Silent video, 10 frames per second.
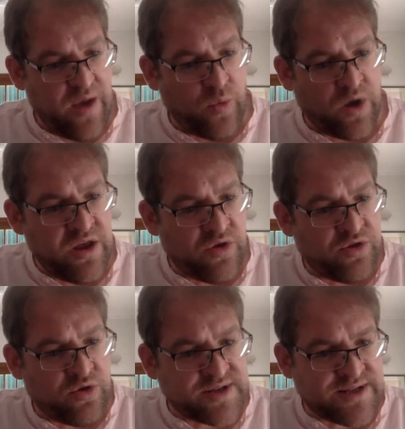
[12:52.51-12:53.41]
What are your
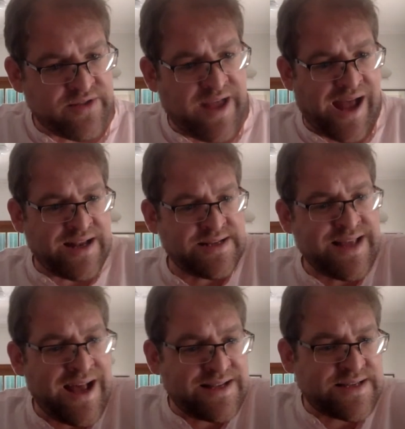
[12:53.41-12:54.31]
thoughts on that? Is
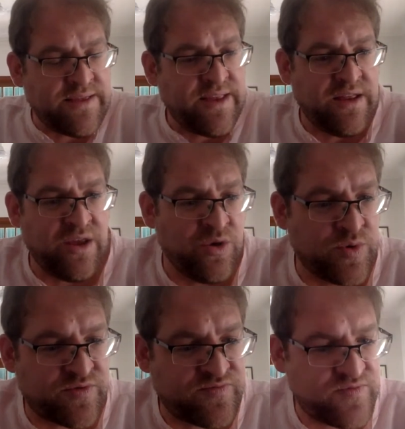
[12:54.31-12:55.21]
that something that you
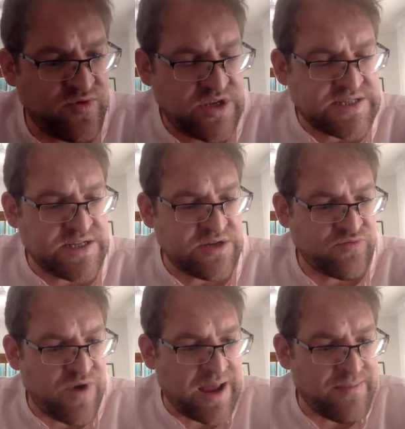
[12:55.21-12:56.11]
would
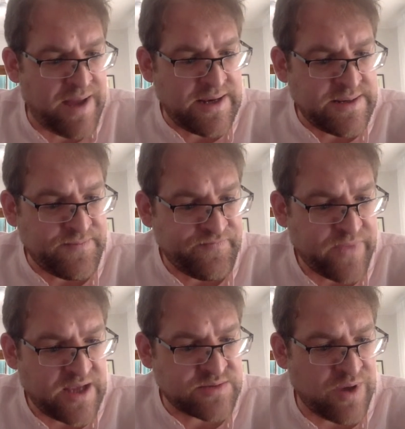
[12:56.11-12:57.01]
recommend
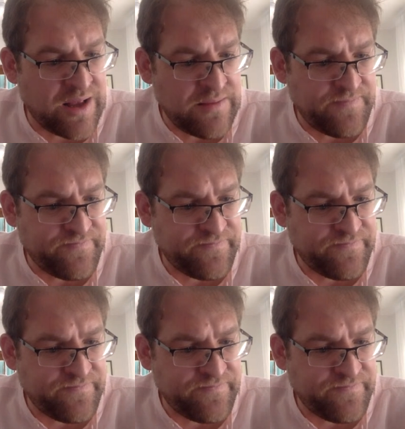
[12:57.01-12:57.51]
as well?